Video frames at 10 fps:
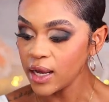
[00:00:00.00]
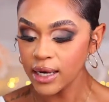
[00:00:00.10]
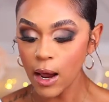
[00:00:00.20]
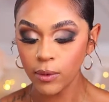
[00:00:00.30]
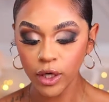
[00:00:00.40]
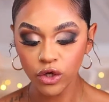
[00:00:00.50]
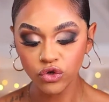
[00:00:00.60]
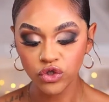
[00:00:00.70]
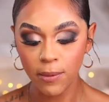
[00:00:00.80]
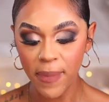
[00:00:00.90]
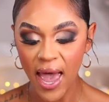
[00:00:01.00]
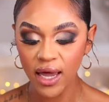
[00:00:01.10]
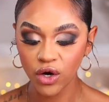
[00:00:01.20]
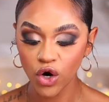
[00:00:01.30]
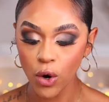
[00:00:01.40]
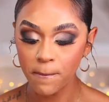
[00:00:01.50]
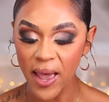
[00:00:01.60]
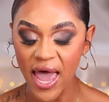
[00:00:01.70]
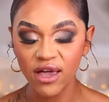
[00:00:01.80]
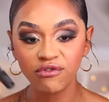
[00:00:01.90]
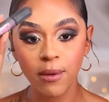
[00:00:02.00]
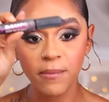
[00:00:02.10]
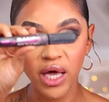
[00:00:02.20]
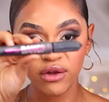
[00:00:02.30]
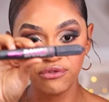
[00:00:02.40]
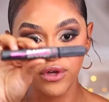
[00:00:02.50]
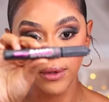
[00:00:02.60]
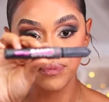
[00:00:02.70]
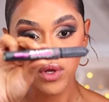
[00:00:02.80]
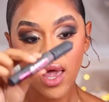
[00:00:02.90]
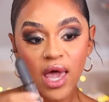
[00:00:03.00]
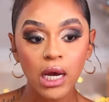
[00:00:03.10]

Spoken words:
Now we're going to use the Bad Girl Bang from Benefit,